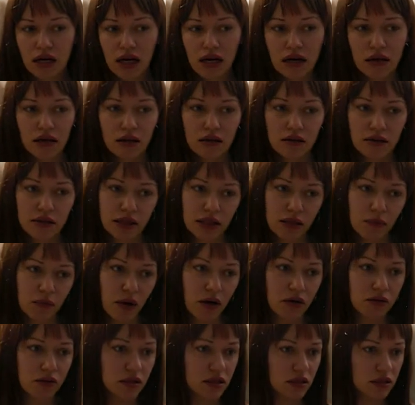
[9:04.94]
I think
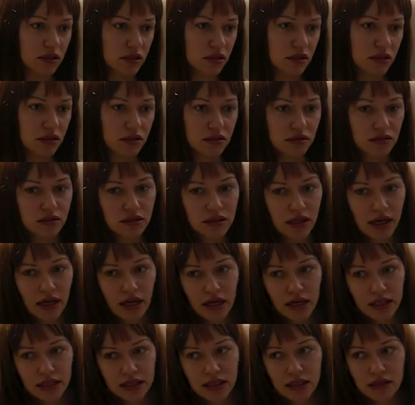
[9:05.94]
about this and that,